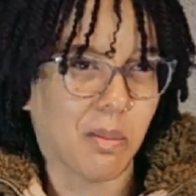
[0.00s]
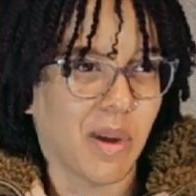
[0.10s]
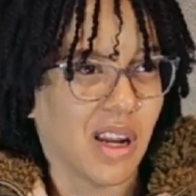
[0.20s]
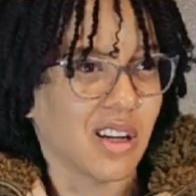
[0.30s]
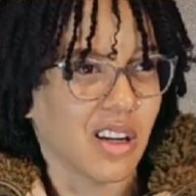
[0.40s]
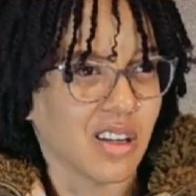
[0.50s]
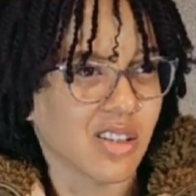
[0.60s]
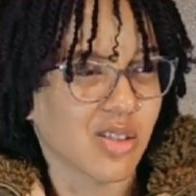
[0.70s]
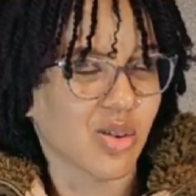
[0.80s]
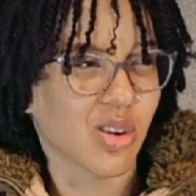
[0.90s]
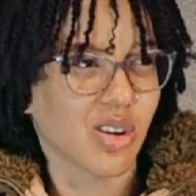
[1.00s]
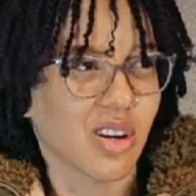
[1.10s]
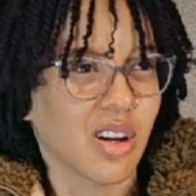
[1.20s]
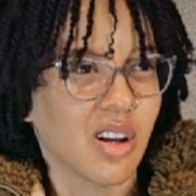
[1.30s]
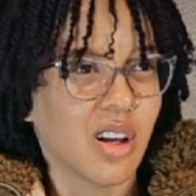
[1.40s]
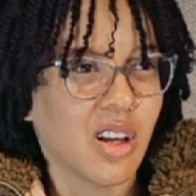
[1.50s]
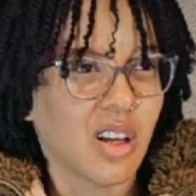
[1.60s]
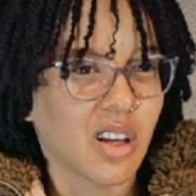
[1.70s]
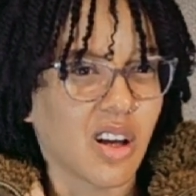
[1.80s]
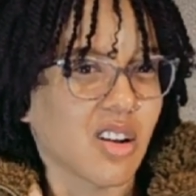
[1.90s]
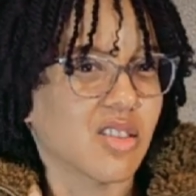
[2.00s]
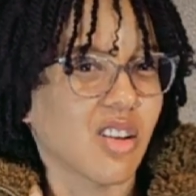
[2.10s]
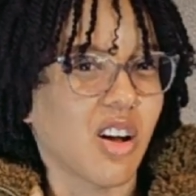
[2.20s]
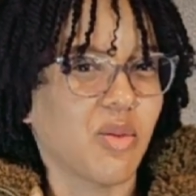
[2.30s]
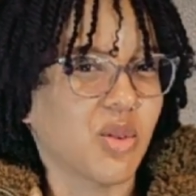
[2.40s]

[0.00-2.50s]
abandon us or cut us off.